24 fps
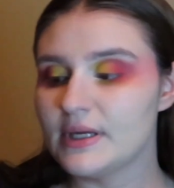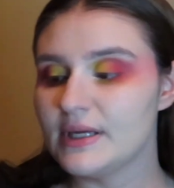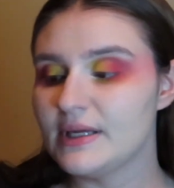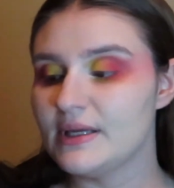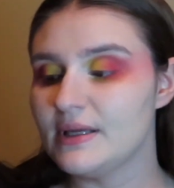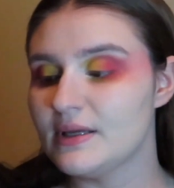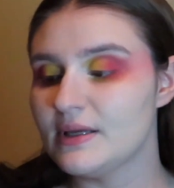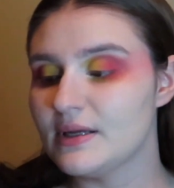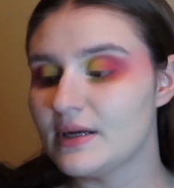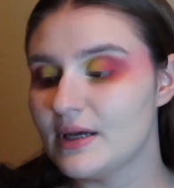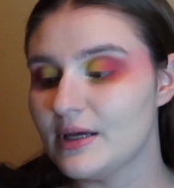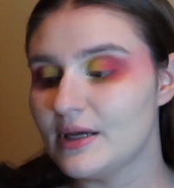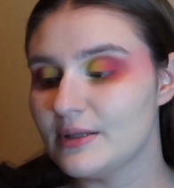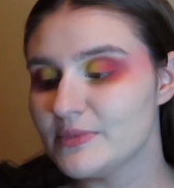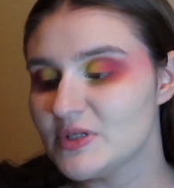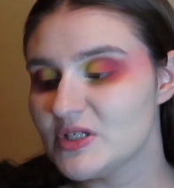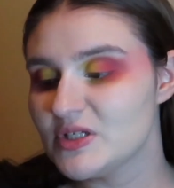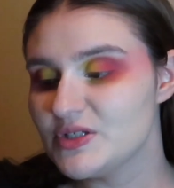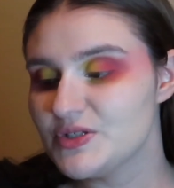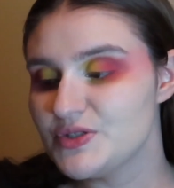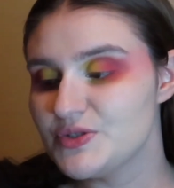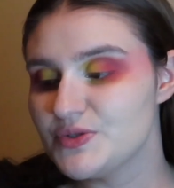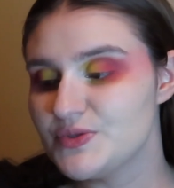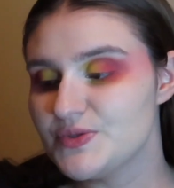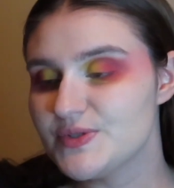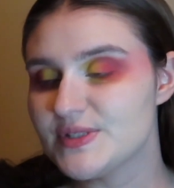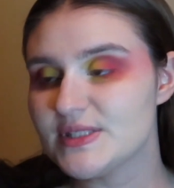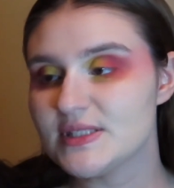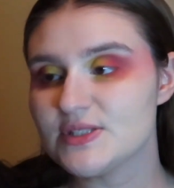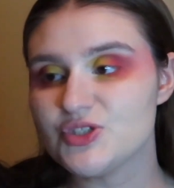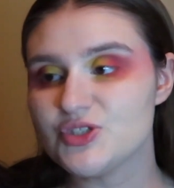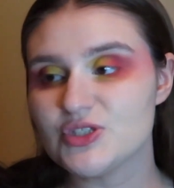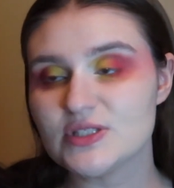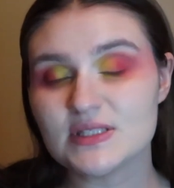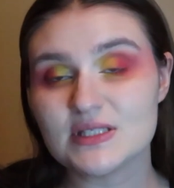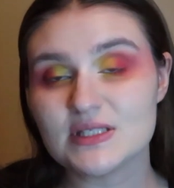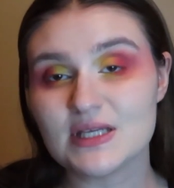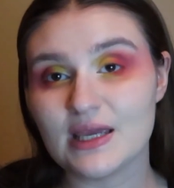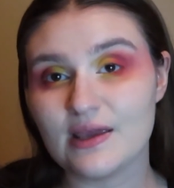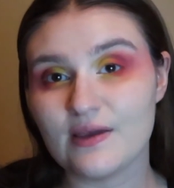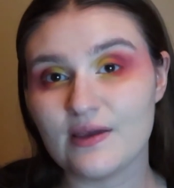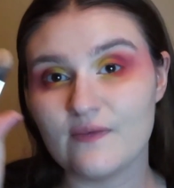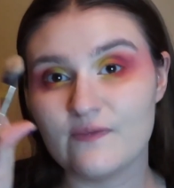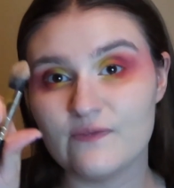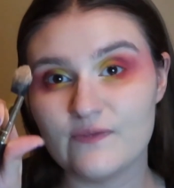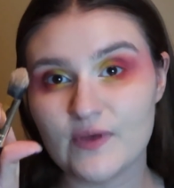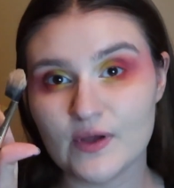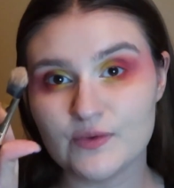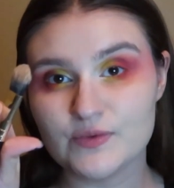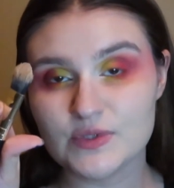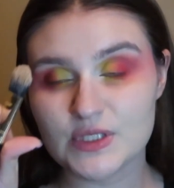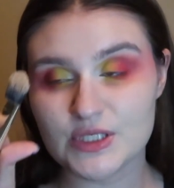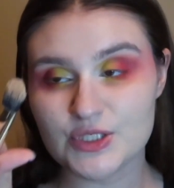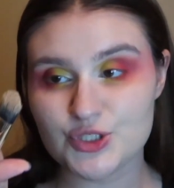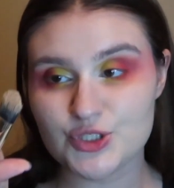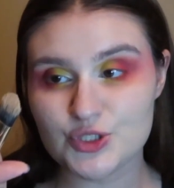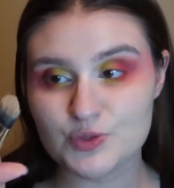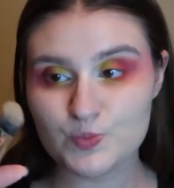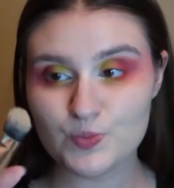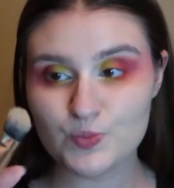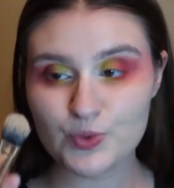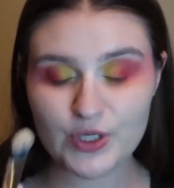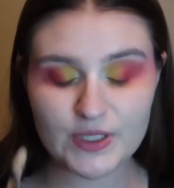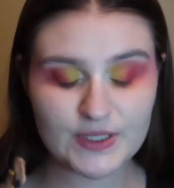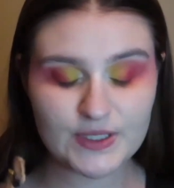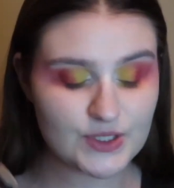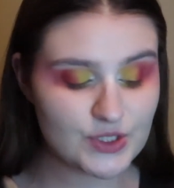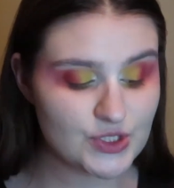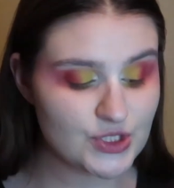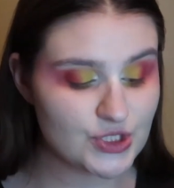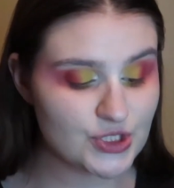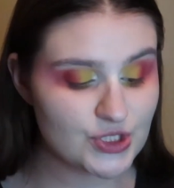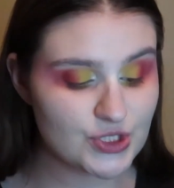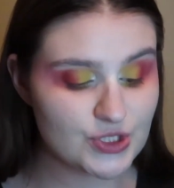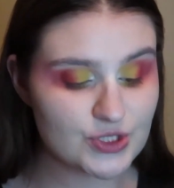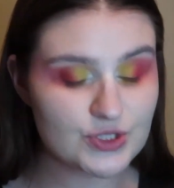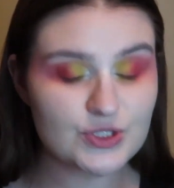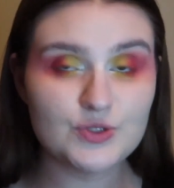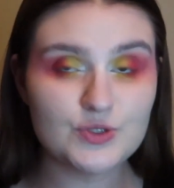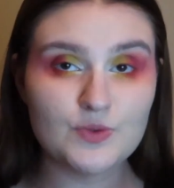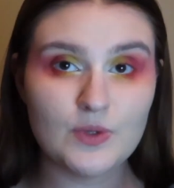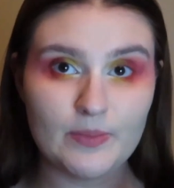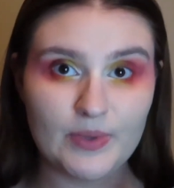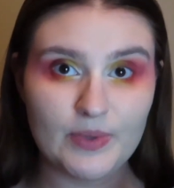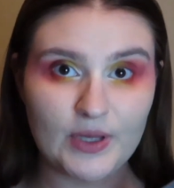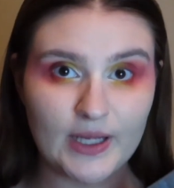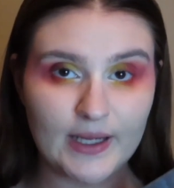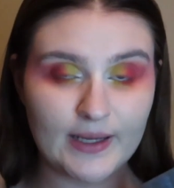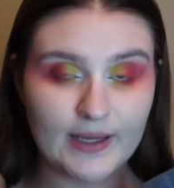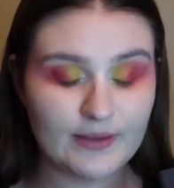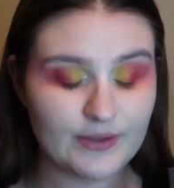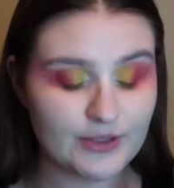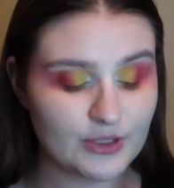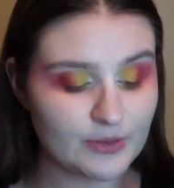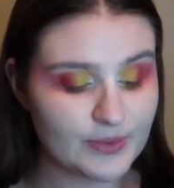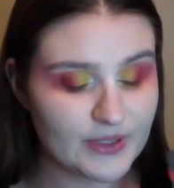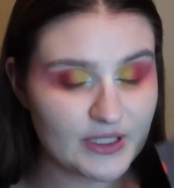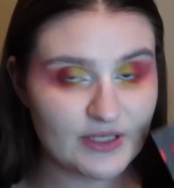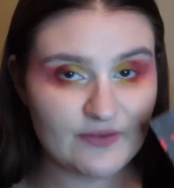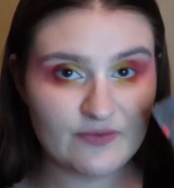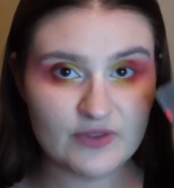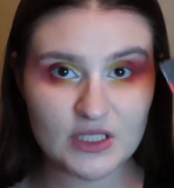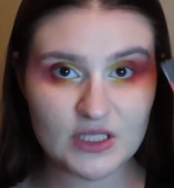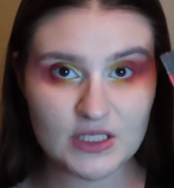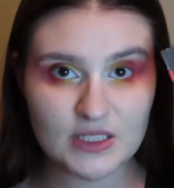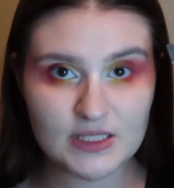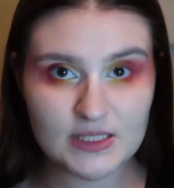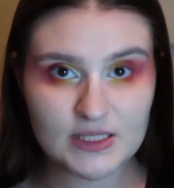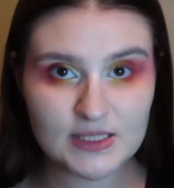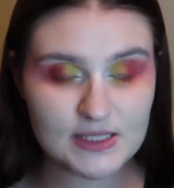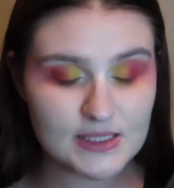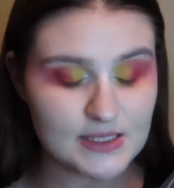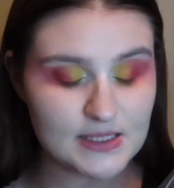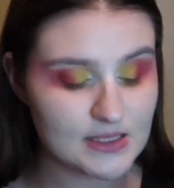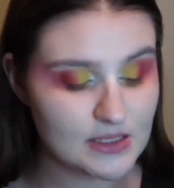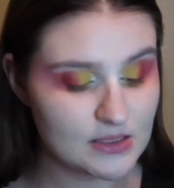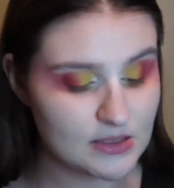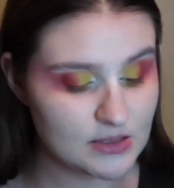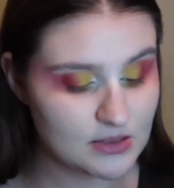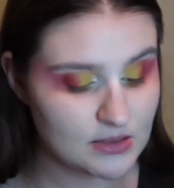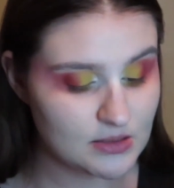and I'm gonna use just a foundation brush to apply a little bit of this.